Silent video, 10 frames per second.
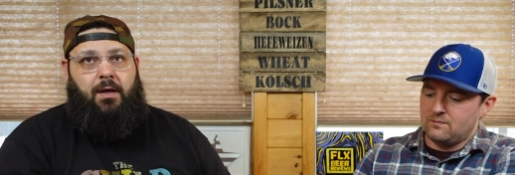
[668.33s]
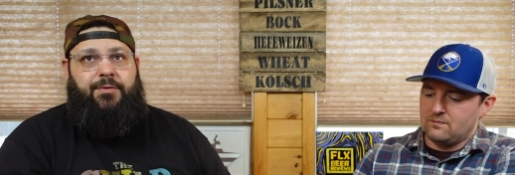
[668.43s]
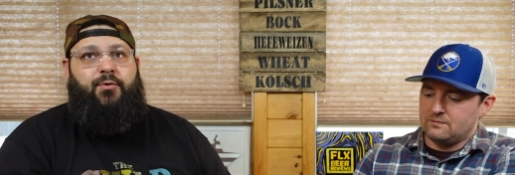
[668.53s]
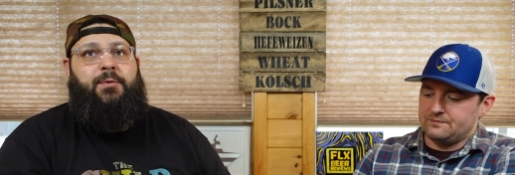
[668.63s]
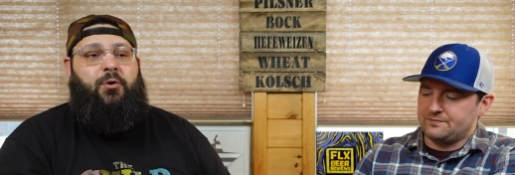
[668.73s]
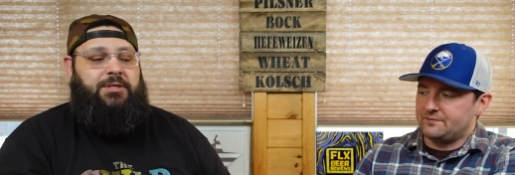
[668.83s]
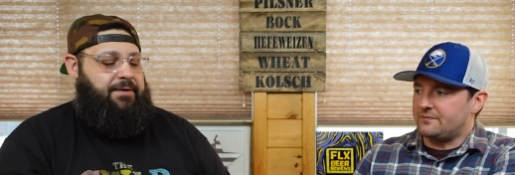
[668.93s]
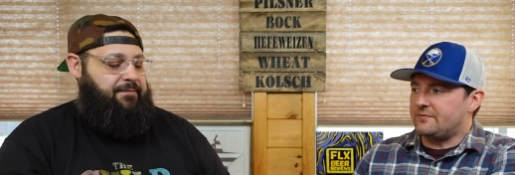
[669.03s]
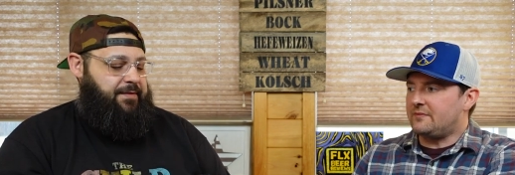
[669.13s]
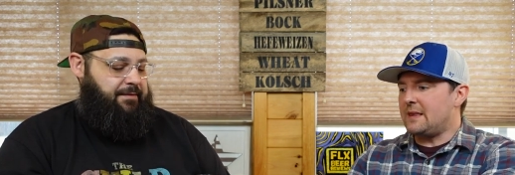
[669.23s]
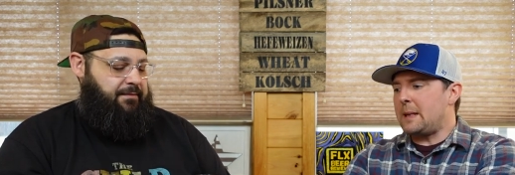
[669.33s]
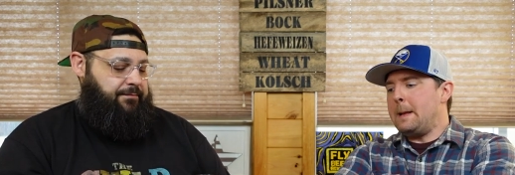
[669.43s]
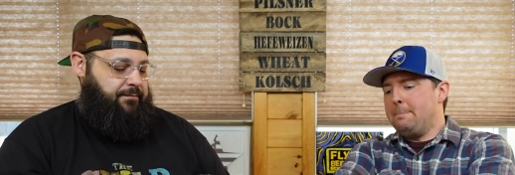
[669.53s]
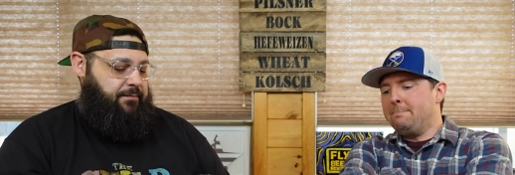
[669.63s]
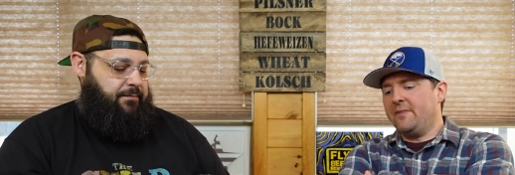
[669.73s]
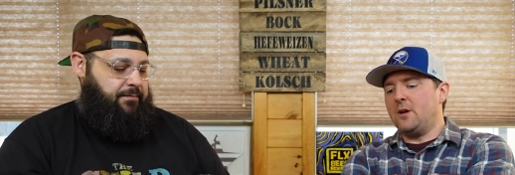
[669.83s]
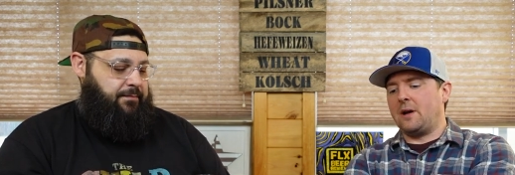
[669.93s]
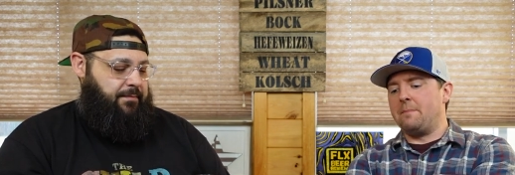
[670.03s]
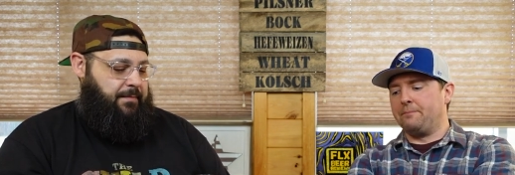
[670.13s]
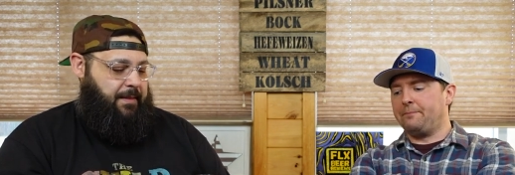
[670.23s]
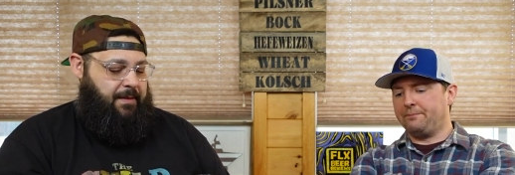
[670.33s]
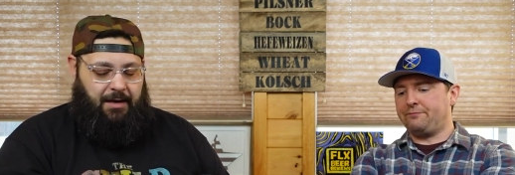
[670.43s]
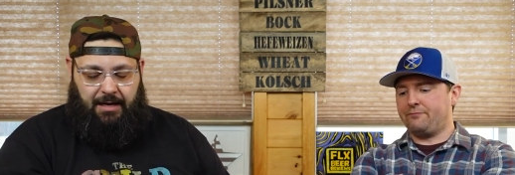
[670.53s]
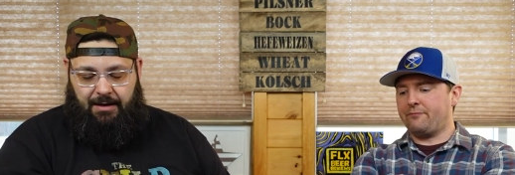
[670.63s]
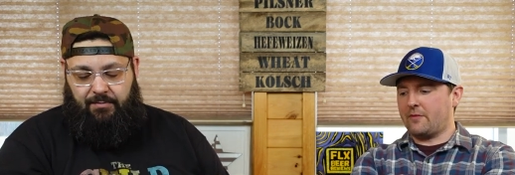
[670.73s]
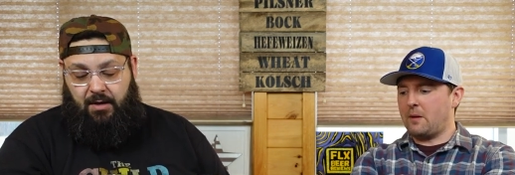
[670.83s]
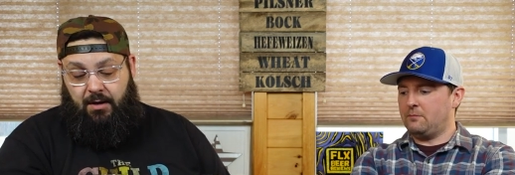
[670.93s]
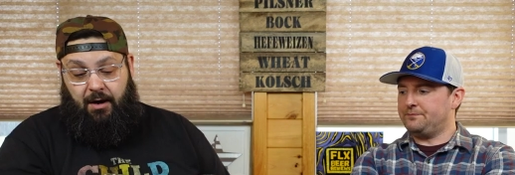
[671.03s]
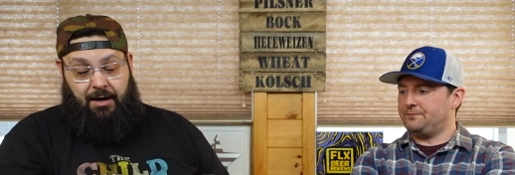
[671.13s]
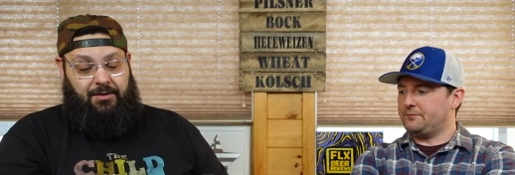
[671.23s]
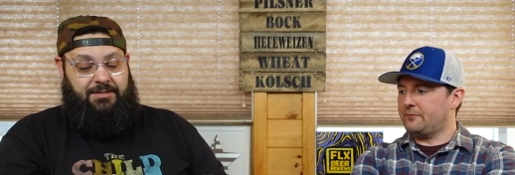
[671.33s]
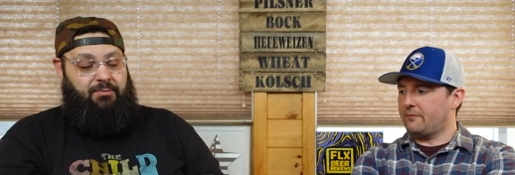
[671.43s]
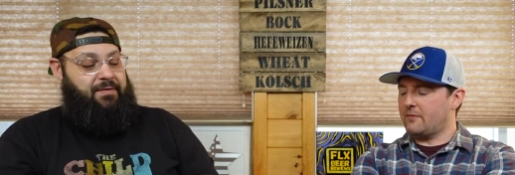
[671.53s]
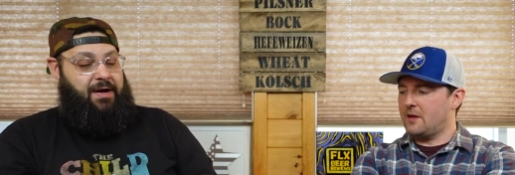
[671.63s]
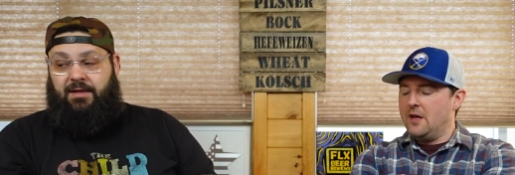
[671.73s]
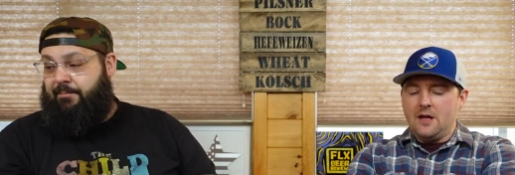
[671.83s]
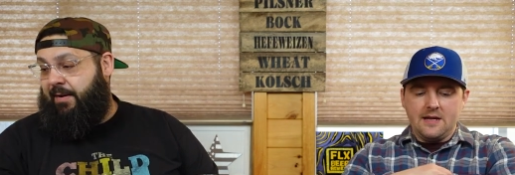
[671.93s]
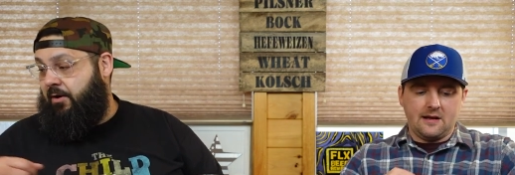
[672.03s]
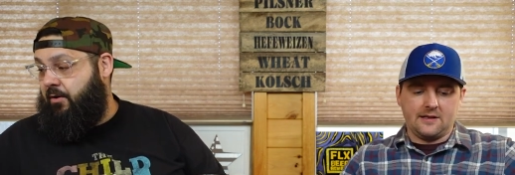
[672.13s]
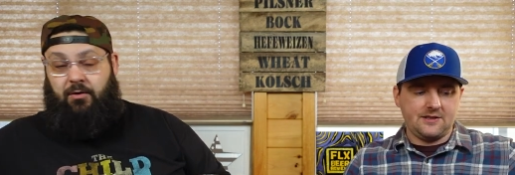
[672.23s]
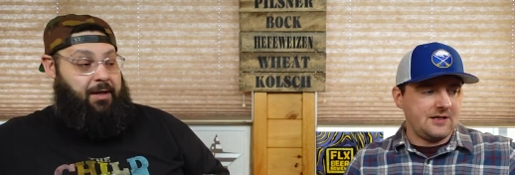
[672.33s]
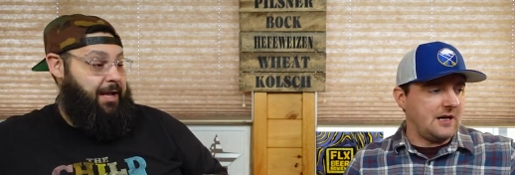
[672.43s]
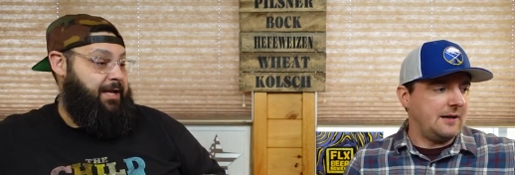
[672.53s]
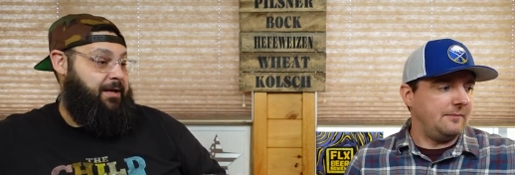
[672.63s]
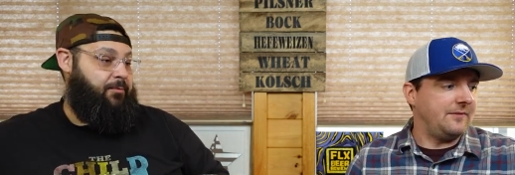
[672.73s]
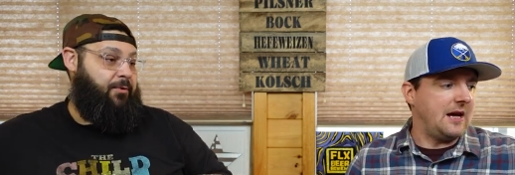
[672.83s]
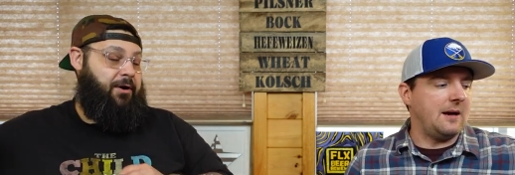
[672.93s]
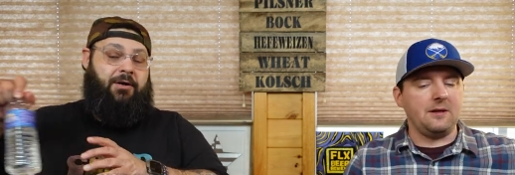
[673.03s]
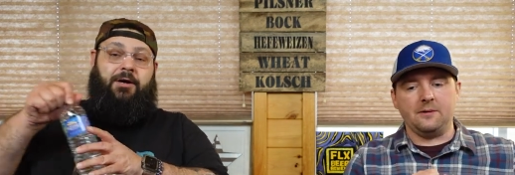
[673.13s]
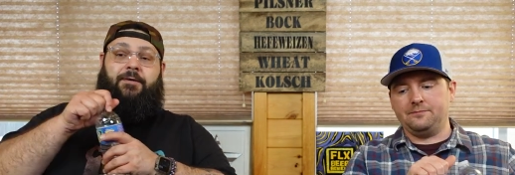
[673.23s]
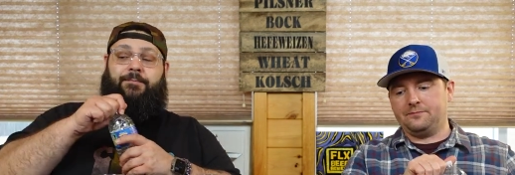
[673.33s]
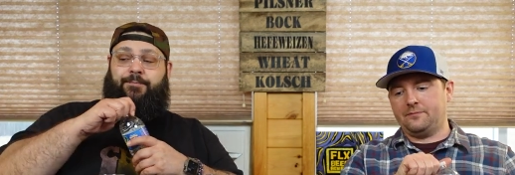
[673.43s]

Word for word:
Speaker 1: three point seven five. Mm, okay. Um, all right, let's move on to the barrel. Yeah, let's. uh, on, yeah,